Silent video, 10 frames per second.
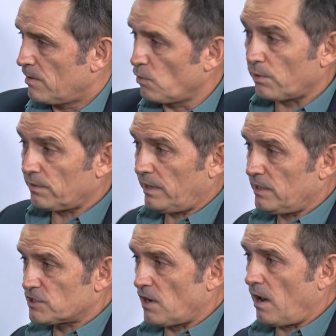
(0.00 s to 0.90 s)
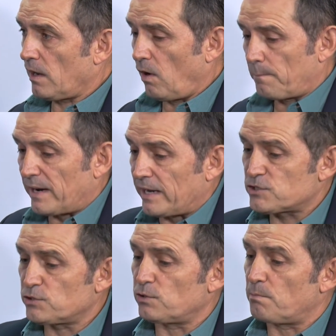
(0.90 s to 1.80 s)
not the entire lot, but a
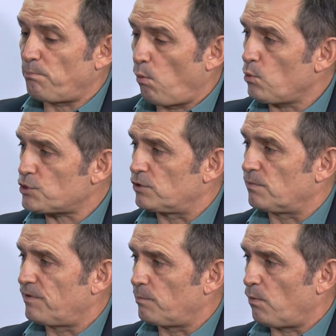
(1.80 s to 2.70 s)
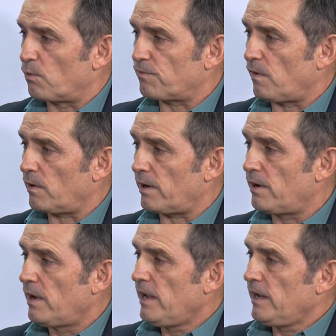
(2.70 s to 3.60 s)
certain portion of your portfolio
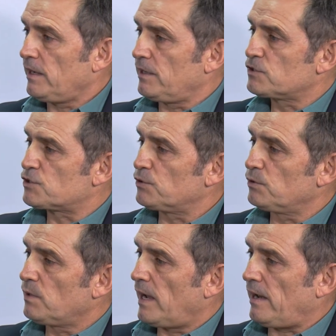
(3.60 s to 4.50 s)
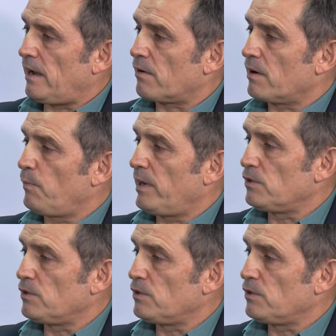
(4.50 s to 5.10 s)
into an area where